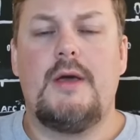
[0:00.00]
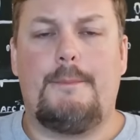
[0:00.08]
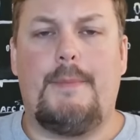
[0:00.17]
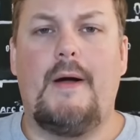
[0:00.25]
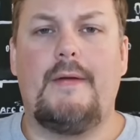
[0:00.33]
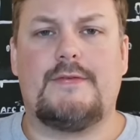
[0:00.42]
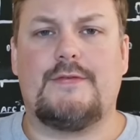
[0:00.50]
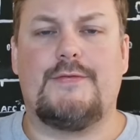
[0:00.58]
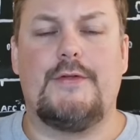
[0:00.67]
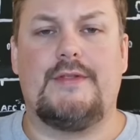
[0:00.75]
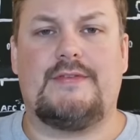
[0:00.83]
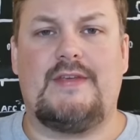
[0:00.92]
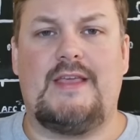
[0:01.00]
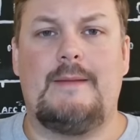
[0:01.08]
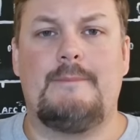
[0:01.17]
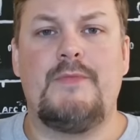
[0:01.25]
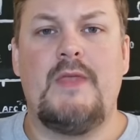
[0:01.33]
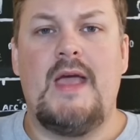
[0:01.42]
punts for the
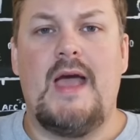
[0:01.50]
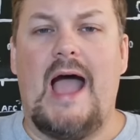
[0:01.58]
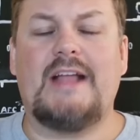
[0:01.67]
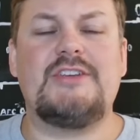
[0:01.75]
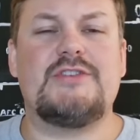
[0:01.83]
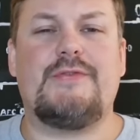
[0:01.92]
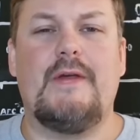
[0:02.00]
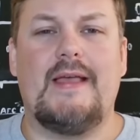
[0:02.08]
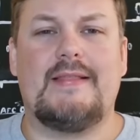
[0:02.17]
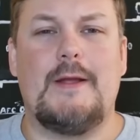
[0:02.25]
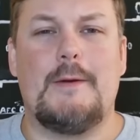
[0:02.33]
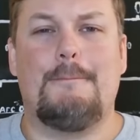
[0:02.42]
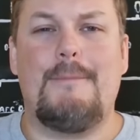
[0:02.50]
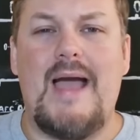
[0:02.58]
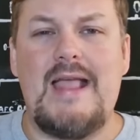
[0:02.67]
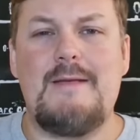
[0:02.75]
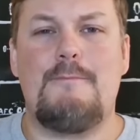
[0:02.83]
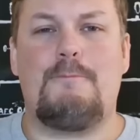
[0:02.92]
team, I just feel like there
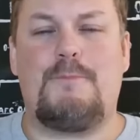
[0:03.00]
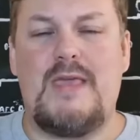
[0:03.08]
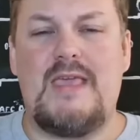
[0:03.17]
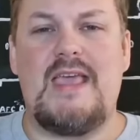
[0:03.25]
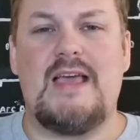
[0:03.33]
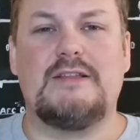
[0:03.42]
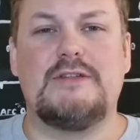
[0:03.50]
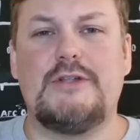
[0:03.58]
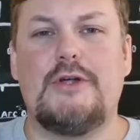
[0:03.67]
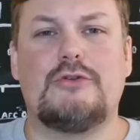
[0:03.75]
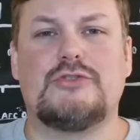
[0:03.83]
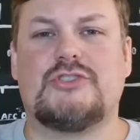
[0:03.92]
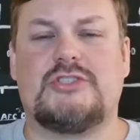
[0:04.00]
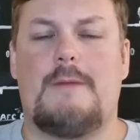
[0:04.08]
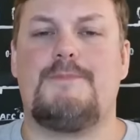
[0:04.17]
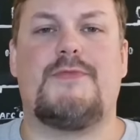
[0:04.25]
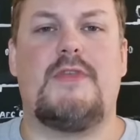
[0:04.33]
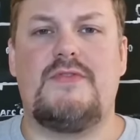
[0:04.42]
might be a little
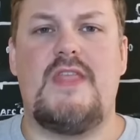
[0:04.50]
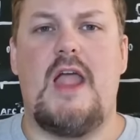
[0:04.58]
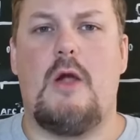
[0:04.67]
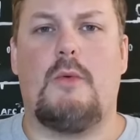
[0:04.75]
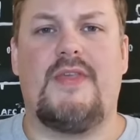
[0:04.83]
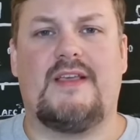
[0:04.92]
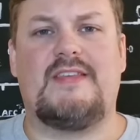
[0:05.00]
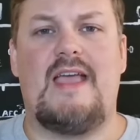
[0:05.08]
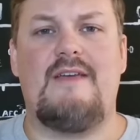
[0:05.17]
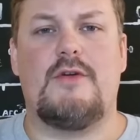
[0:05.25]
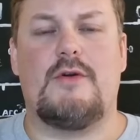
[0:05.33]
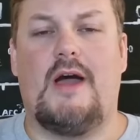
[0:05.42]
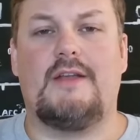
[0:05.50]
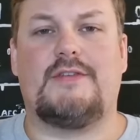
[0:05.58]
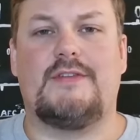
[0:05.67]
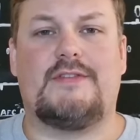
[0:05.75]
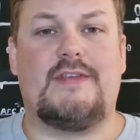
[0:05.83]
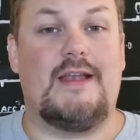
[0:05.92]
something there with Xavier
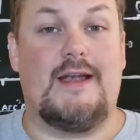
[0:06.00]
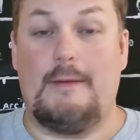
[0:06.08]
Hutchinson.